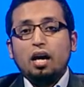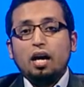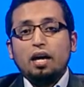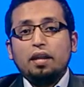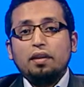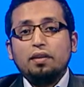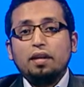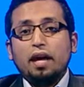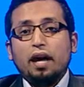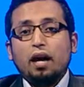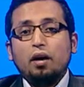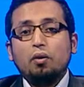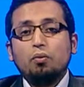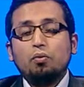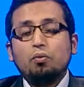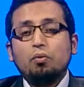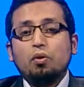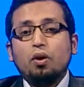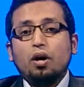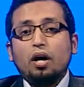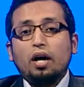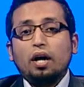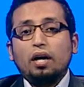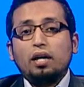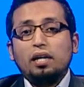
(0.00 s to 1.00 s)
Now,
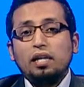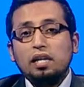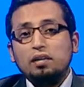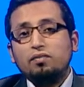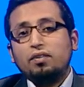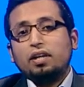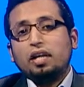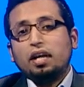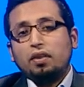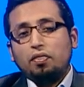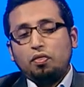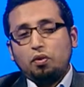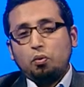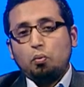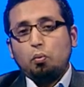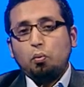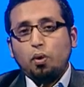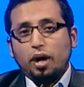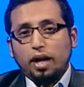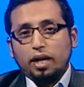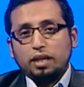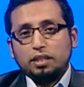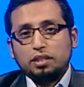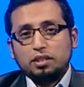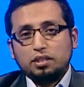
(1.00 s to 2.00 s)
living in the
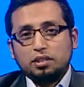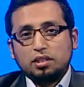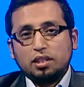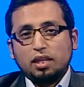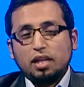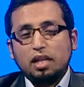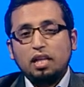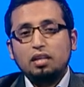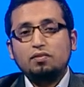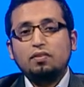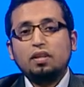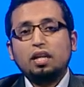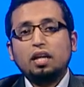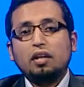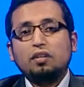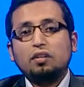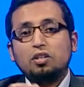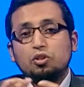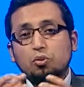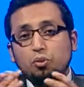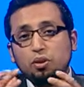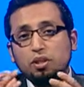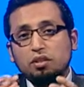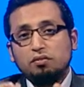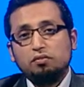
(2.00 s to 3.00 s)
West, living in the
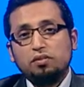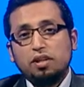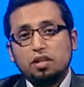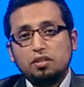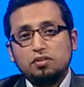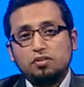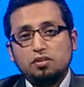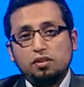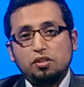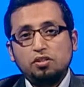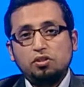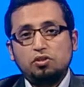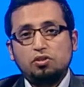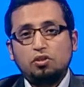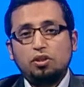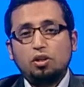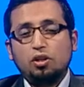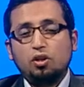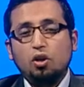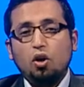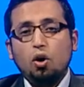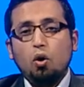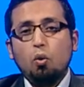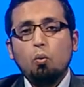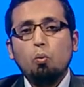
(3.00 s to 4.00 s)
21st century,
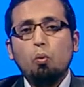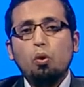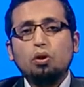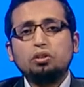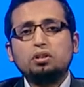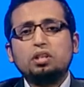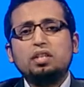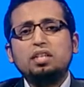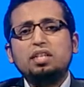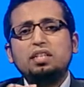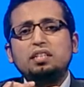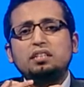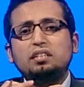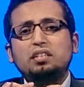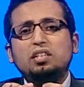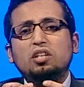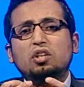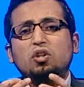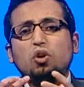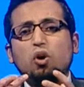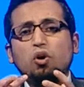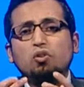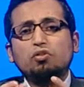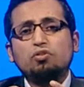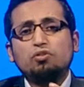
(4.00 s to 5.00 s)
what is the
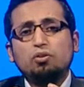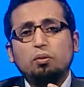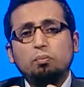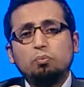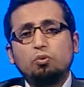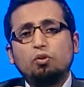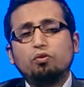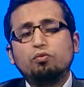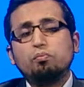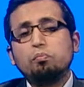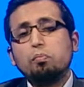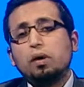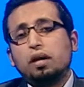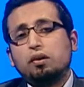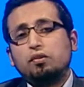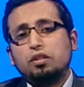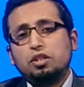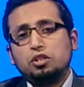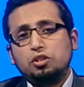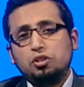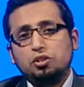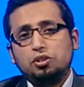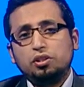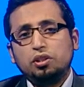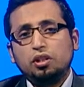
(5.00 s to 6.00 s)
concept of
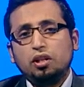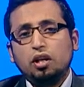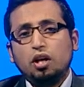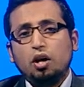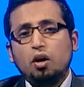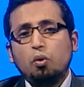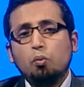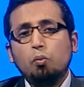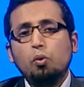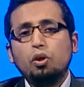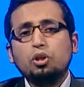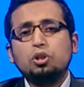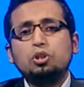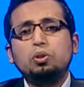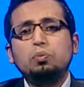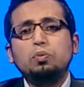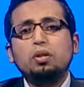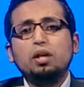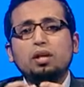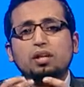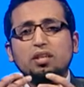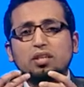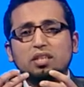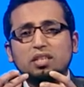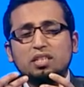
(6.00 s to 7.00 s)
marriage? What do we
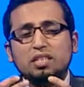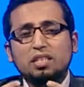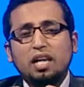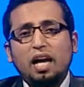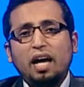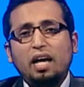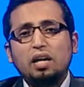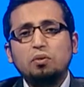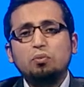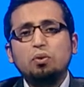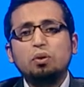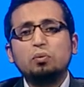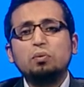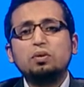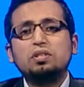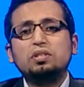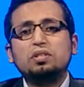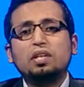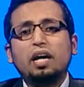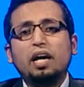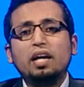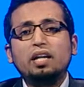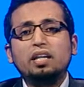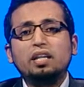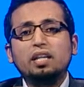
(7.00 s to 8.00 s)
understand when we
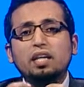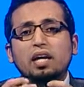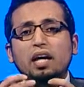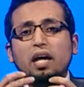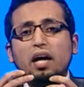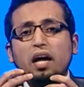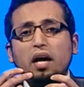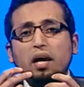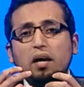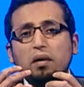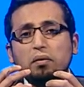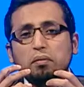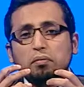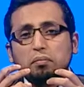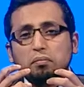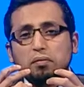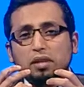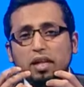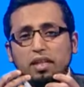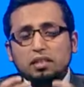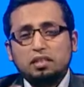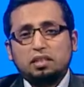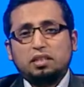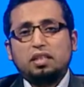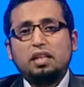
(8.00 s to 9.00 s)
say,
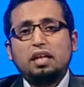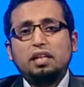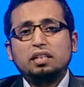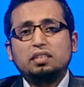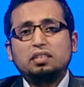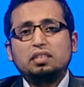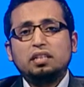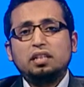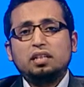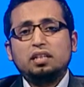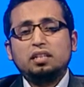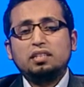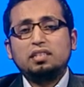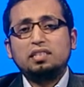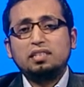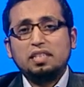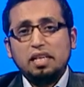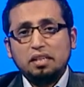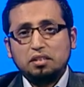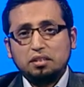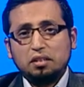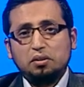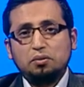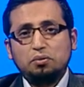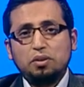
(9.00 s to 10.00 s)
let's get
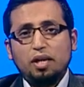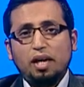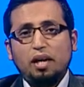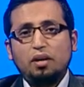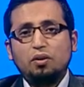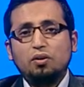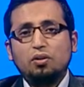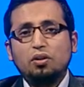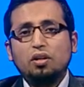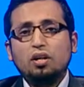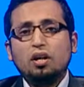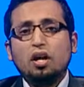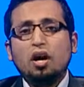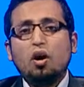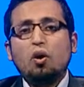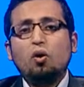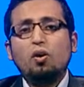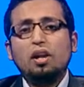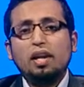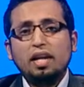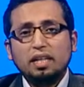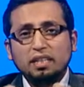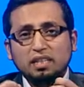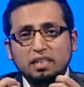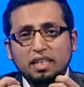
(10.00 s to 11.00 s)
settled down or
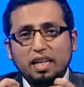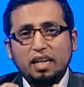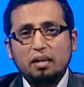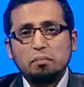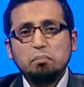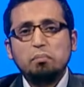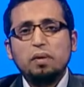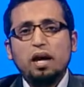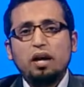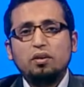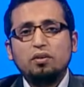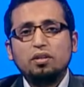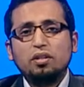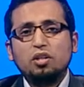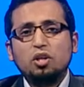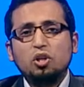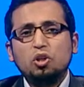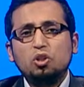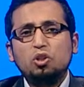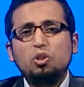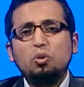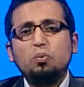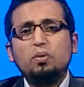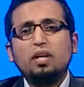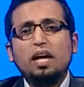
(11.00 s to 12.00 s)
let's get married?
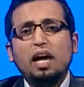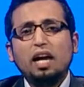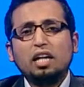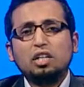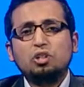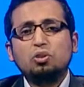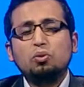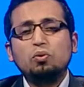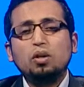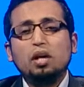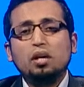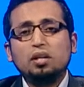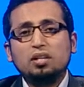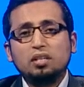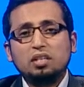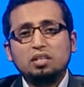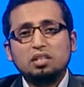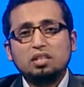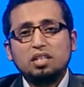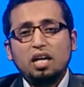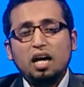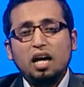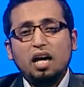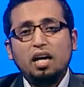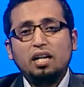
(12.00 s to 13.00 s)
Do we actually
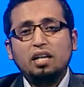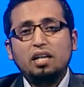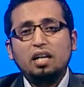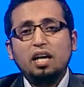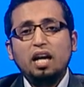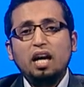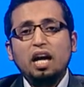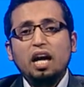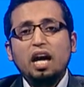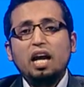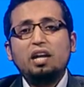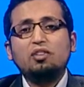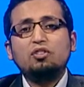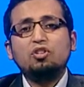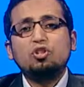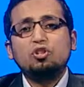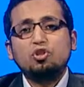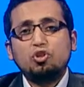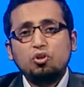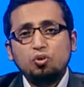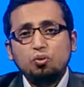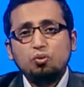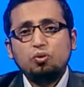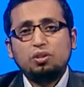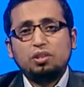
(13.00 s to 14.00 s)
understand in the
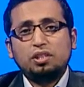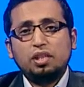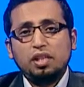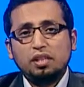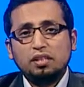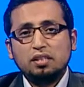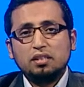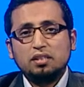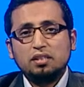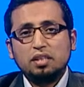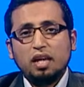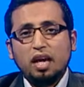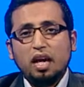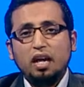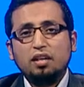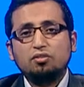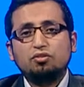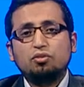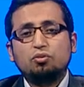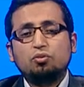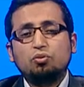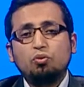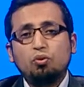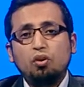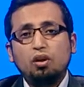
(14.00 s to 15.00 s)
true sense as
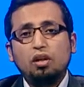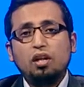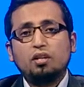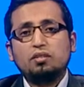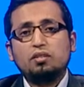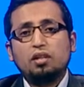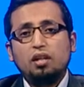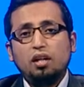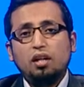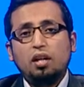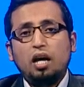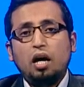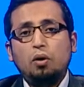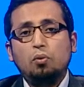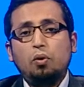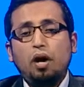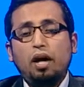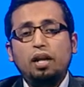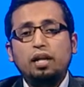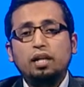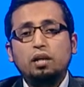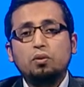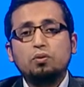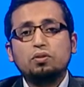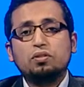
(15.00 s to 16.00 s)
Rasulullah sallallahu
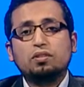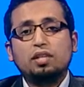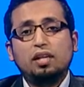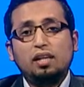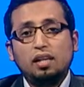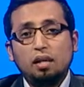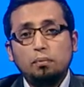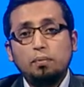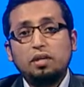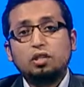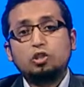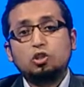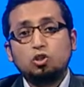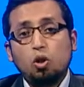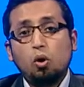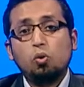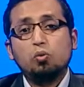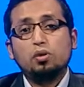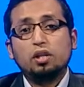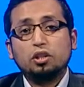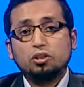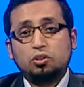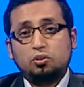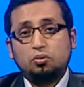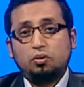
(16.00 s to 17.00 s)
alayhi wasallam has told
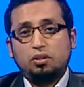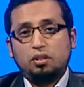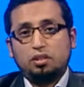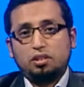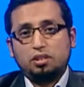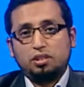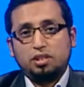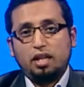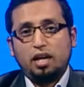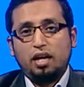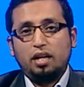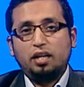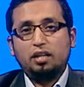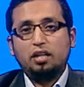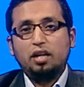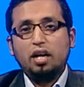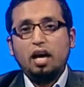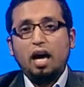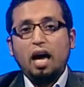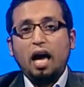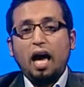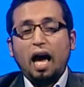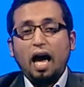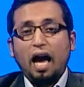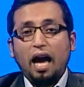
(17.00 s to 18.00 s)
us to understand?
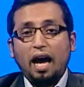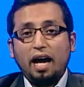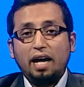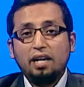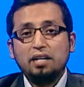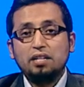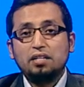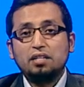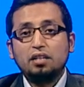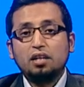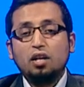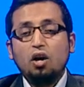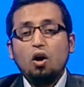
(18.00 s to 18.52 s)
And